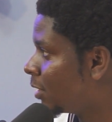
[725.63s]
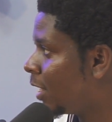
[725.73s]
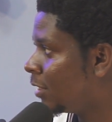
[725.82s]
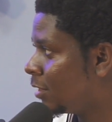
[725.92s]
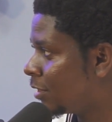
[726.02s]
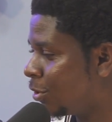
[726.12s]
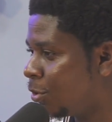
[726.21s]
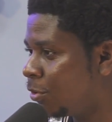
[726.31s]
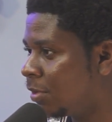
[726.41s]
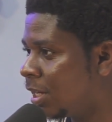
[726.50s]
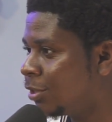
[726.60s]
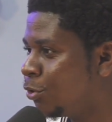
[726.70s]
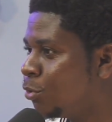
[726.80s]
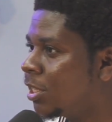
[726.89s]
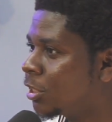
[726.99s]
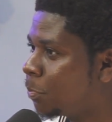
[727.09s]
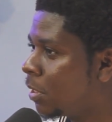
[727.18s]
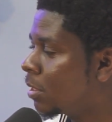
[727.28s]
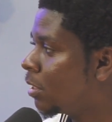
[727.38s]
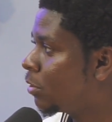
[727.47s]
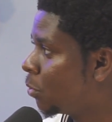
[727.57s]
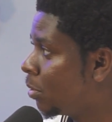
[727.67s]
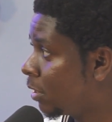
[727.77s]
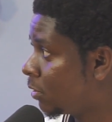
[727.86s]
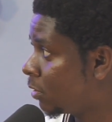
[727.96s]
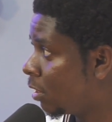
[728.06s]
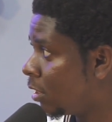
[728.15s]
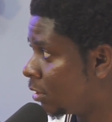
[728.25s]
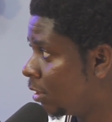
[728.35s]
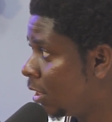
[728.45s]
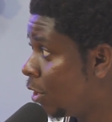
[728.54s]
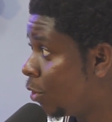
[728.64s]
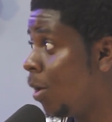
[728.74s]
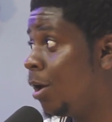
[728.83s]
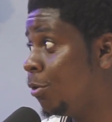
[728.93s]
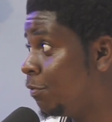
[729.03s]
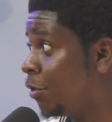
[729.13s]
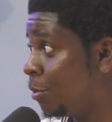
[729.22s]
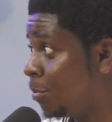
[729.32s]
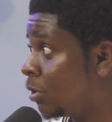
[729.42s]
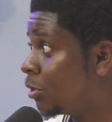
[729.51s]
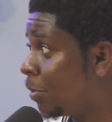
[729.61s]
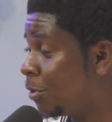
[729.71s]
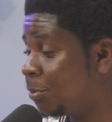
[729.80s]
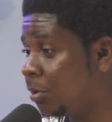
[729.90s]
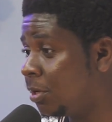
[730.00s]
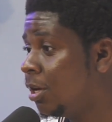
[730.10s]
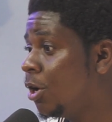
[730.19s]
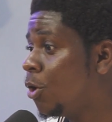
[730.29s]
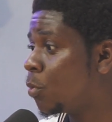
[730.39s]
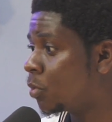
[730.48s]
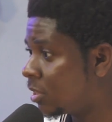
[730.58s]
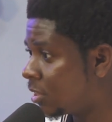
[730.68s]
big signings and all of that, you'd expect that someone like Sterling, who I love very much, by the way,